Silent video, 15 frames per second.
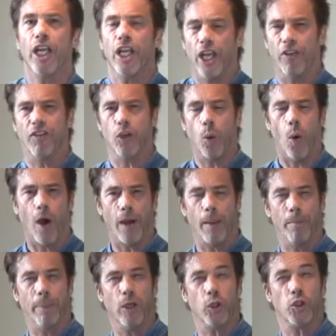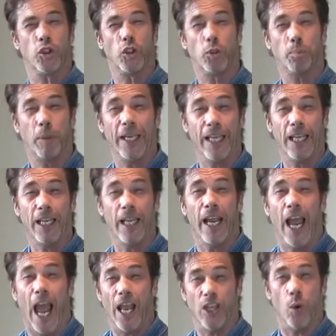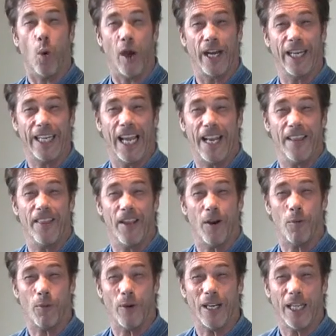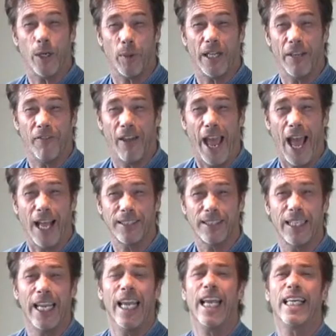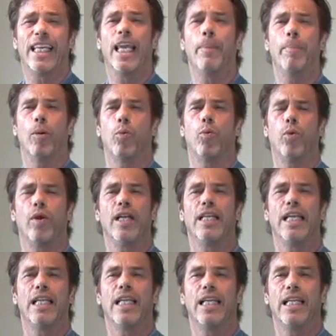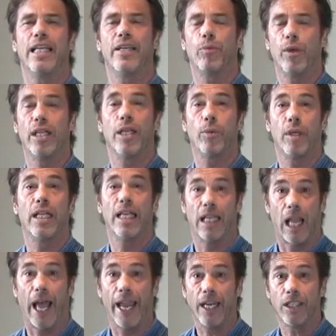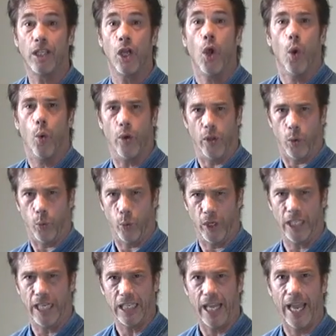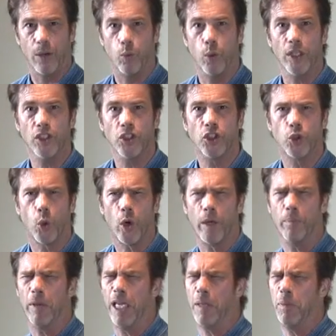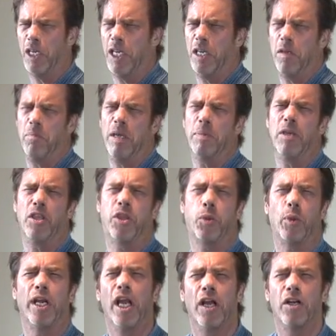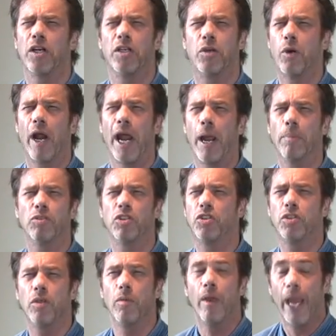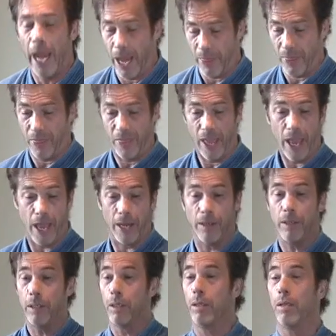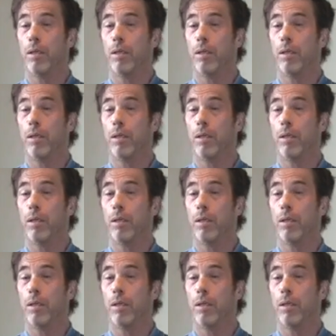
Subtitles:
If you want to build speed and you want to get in there really, really fast, keep it really, really, really, really light with a really light wooden sword, maybe 300 grams, and then